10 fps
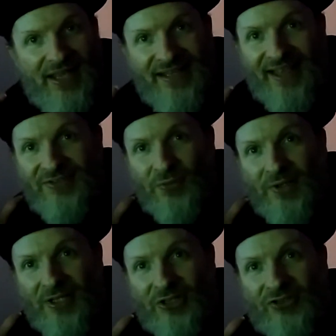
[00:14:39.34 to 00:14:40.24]
That's a
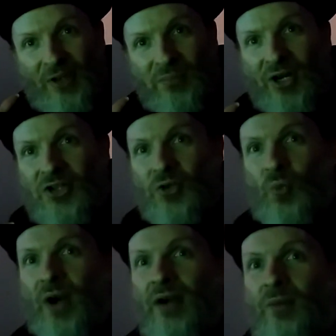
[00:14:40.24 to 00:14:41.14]
really good separation
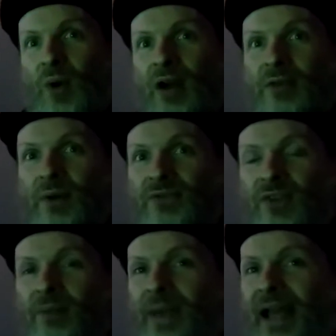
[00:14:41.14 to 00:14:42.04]
where, where the rest of the